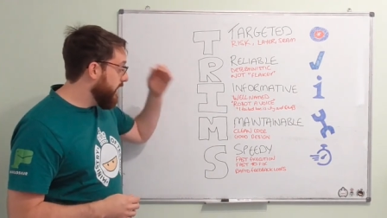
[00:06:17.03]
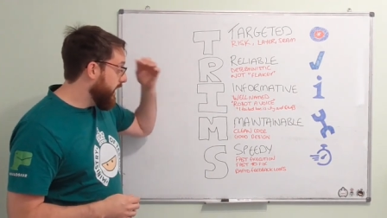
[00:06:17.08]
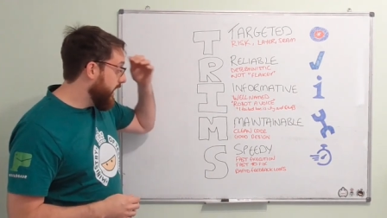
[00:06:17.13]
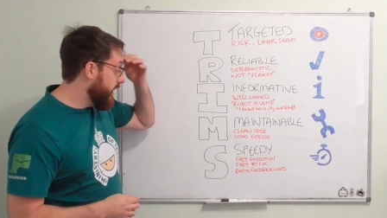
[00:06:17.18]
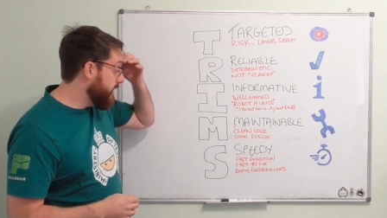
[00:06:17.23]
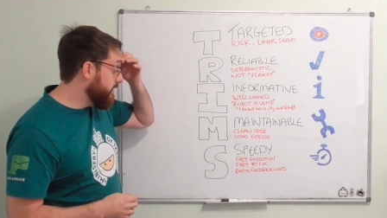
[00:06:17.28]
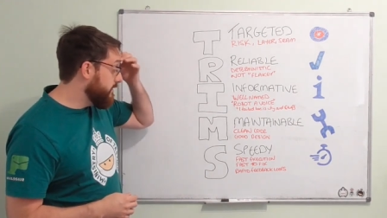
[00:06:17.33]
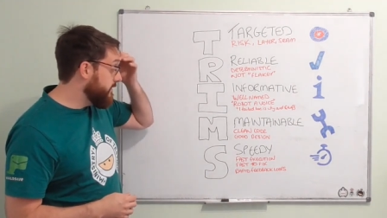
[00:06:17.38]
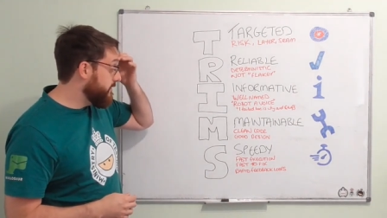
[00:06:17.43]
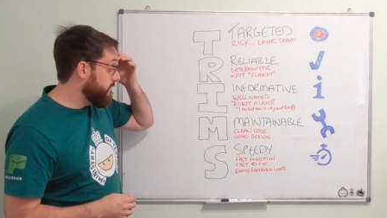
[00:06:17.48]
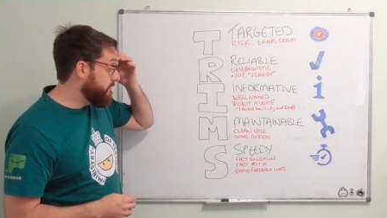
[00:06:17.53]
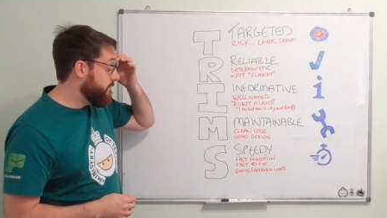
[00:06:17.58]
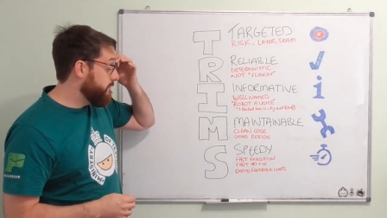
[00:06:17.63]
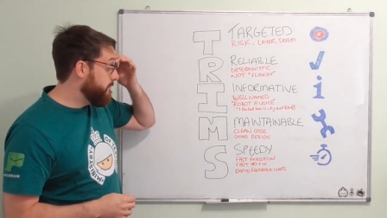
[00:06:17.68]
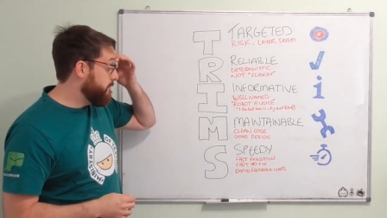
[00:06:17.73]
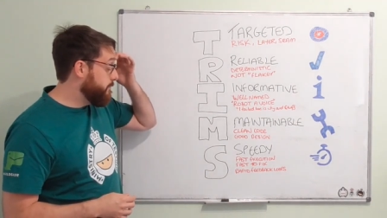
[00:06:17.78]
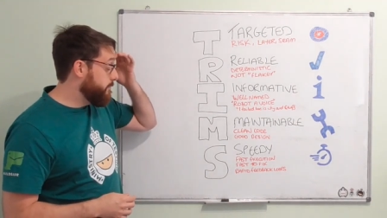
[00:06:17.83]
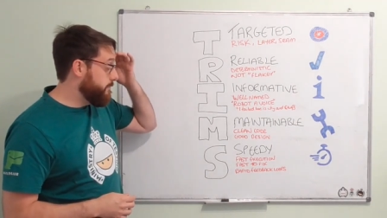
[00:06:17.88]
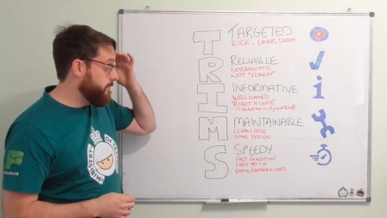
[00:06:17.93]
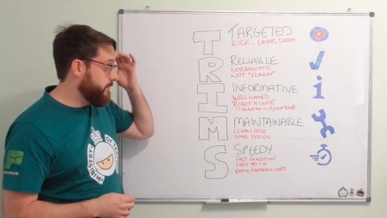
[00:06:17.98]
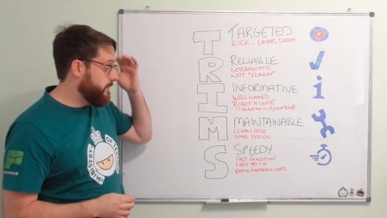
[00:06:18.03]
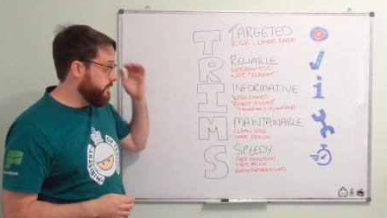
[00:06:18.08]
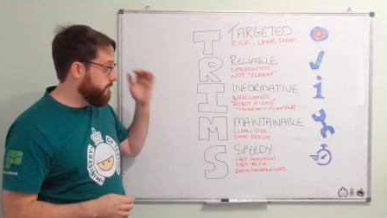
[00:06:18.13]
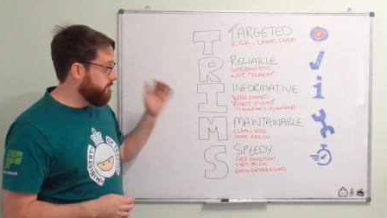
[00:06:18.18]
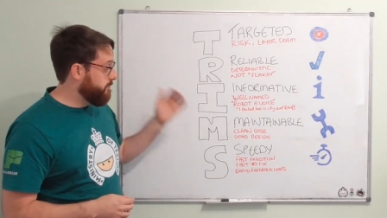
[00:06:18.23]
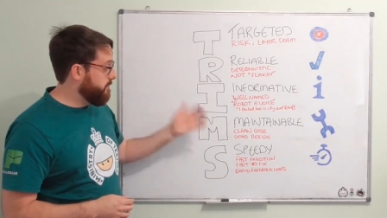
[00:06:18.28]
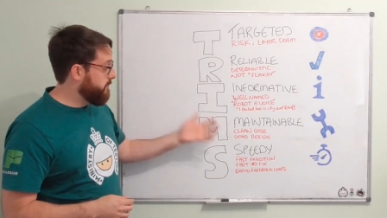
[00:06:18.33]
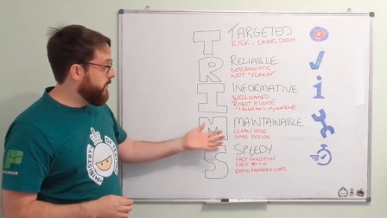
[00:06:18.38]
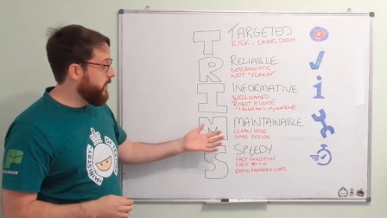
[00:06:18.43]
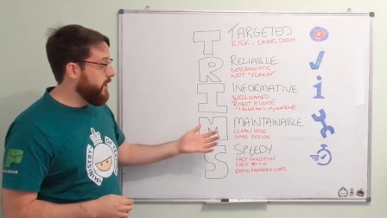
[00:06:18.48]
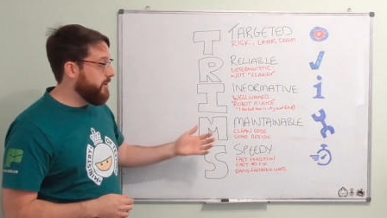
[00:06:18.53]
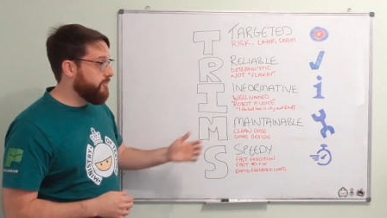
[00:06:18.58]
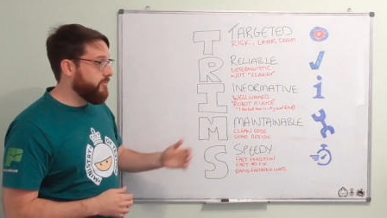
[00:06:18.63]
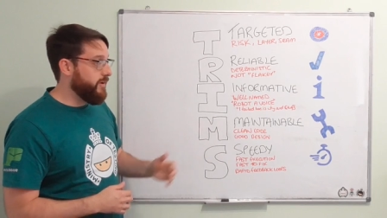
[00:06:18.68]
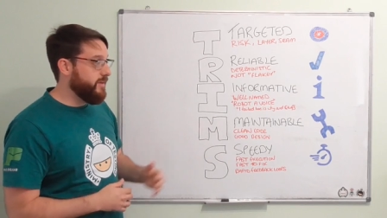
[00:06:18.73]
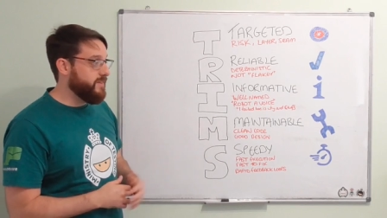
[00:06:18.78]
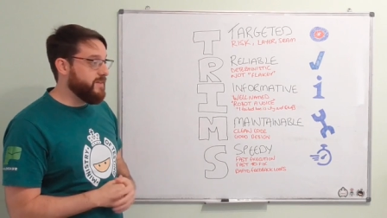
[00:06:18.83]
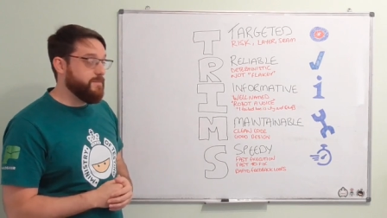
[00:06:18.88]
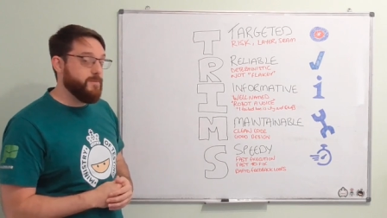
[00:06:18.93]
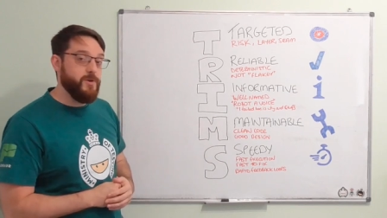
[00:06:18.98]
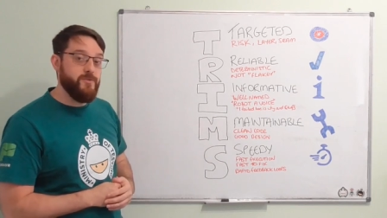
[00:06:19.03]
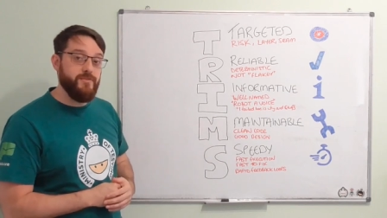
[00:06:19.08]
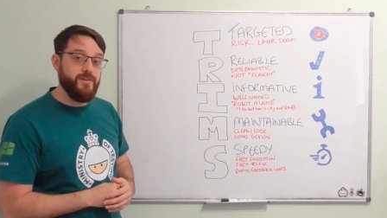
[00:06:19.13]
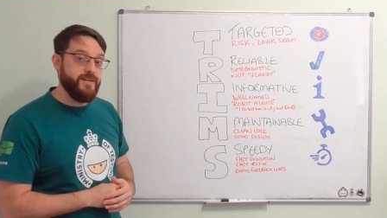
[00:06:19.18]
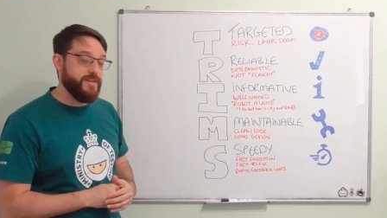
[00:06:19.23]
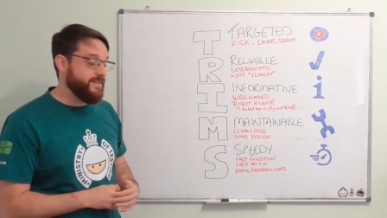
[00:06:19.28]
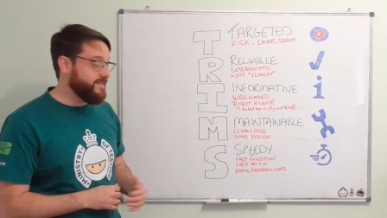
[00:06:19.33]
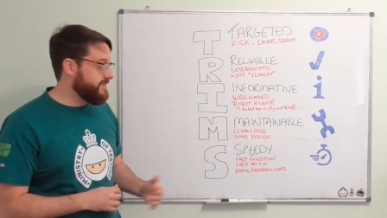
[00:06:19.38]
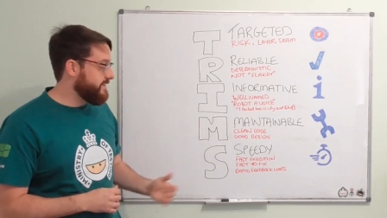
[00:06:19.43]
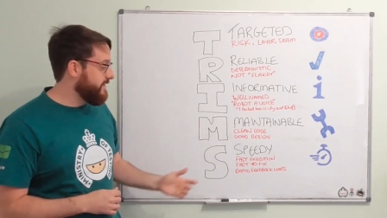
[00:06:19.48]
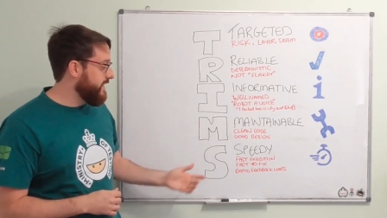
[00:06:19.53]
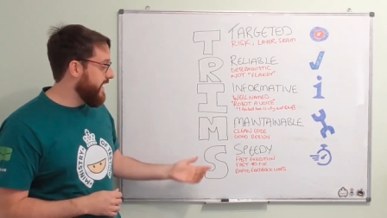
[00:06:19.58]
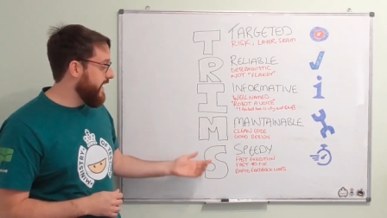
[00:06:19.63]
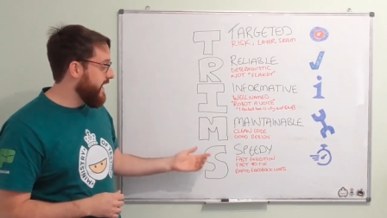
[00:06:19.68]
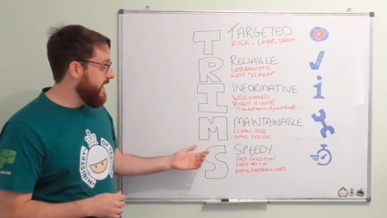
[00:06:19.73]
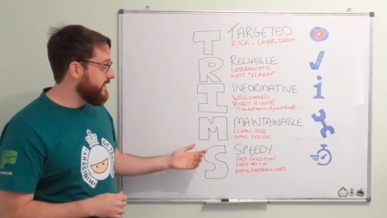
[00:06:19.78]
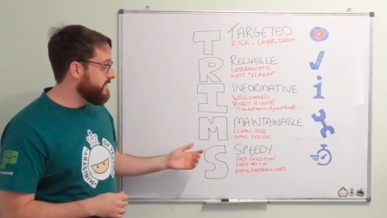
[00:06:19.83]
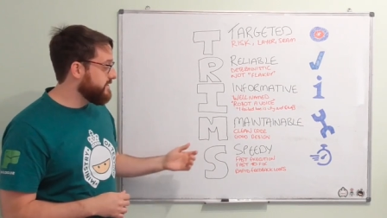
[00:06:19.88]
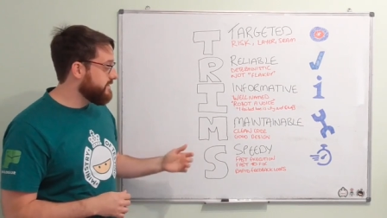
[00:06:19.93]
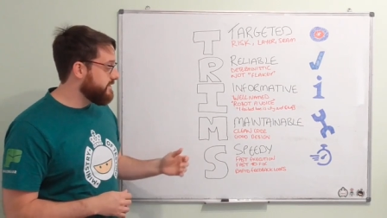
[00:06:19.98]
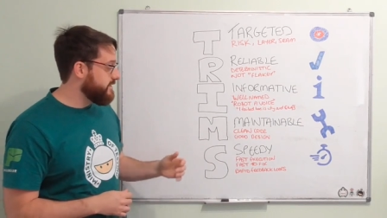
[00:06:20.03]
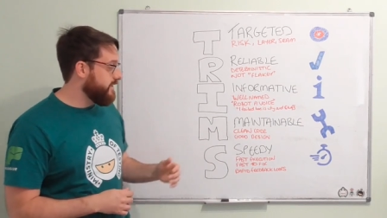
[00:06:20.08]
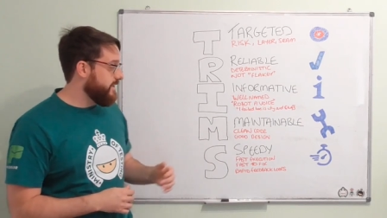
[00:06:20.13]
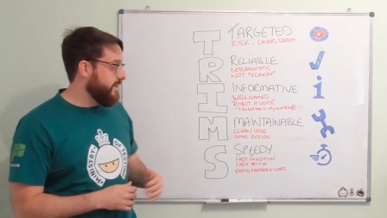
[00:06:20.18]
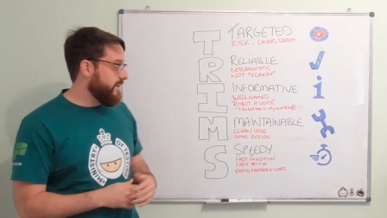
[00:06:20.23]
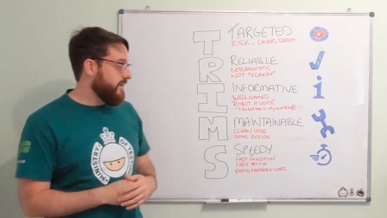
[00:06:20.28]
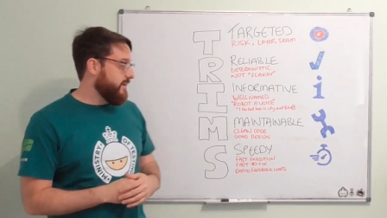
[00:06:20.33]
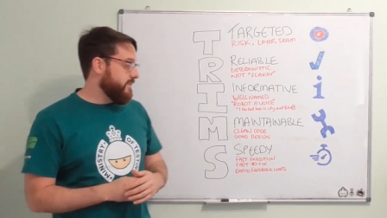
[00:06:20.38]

And perfectly moving into the S.